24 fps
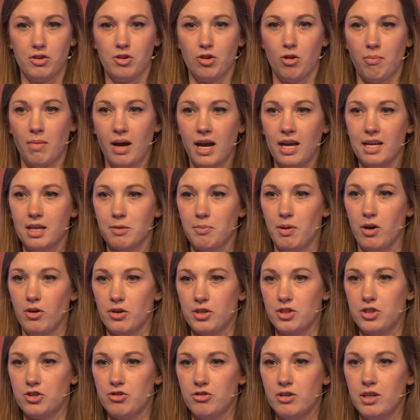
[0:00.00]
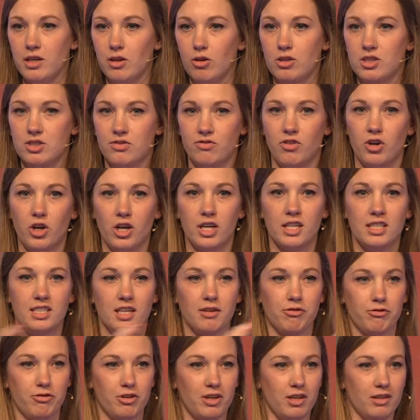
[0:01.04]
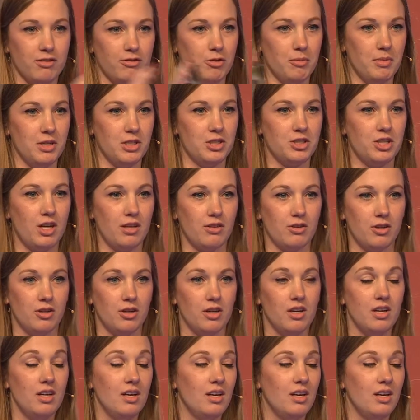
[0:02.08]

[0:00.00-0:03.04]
your mind about a tree looks very different from each other.